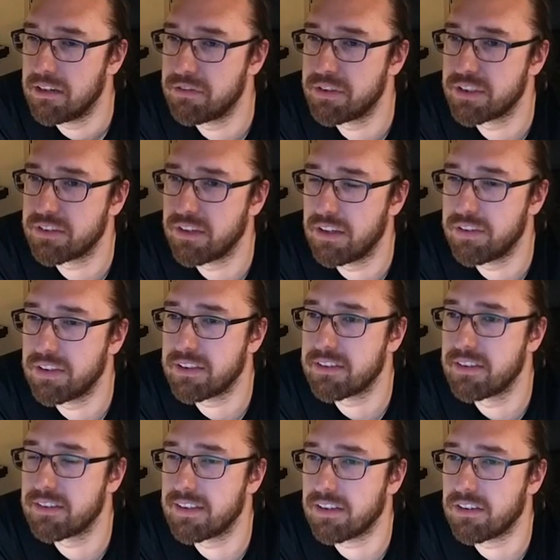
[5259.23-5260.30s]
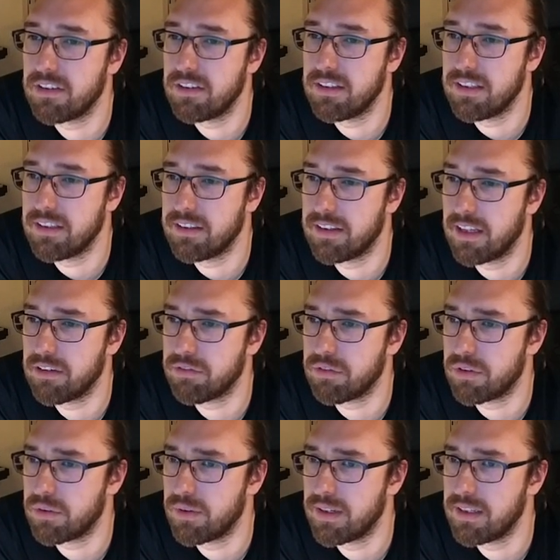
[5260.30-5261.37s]
I fixed this actually in
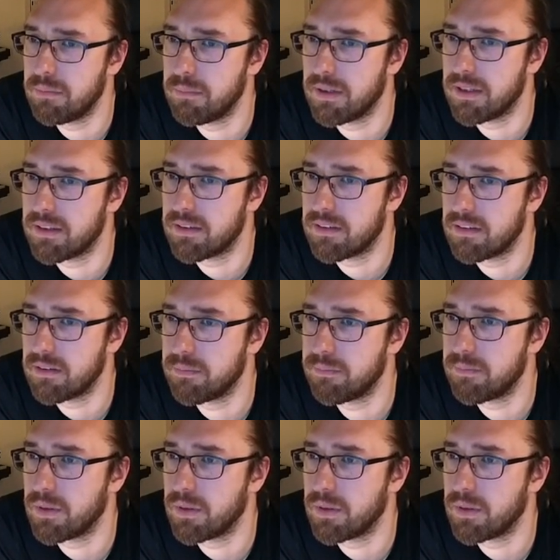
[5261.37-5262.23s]
dev already, but